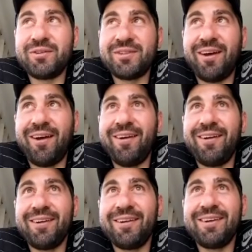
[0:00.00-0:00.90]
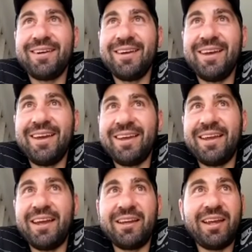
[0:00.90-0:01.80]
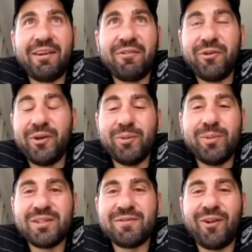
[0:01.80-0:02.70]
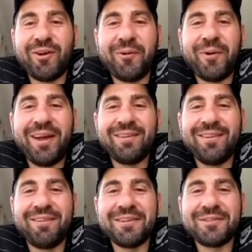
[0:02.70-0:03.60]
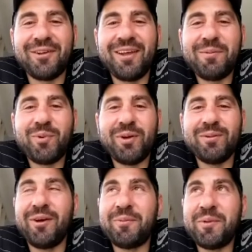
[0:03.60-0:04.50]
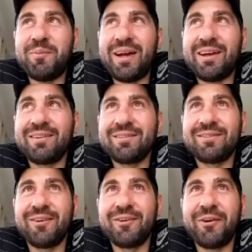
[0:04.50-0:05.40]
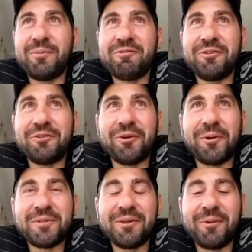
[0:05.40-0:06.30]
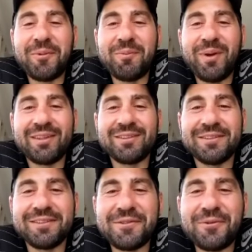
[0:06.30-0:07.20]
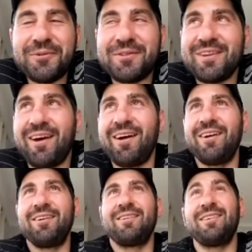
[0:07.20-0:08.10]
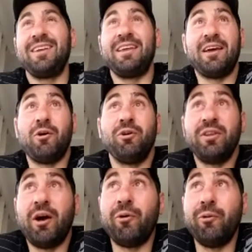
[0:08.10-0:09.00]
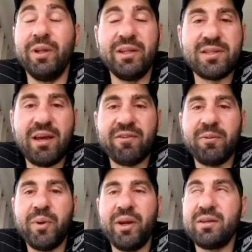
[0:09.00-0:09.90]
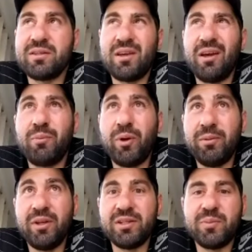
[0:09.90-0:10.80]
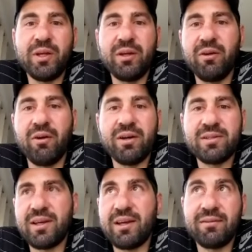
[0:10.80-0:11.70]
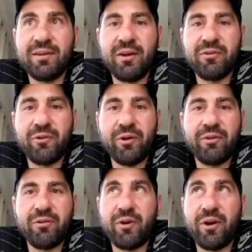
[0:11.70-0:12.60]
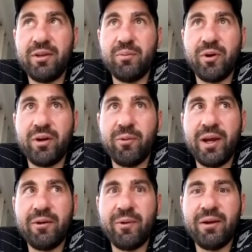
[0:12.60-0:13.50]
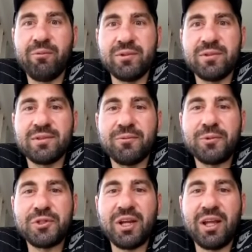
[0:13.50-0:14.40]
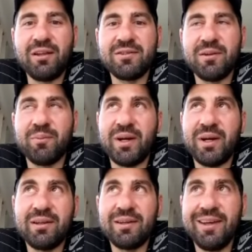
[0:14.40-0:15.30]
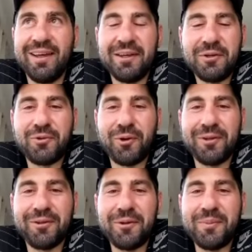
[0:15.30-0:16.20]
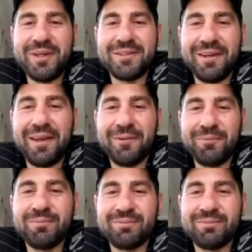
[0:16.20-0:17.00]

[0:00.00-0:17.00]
So, yeah, he had a few elbows flying around and things like that. Probably got me back. I got him a few times. He got me back just as good. So, yeah, they were really tough competitors. So, probably those bigger guys that, you know, throw their body weight around was challenging, but you try to do your best you can.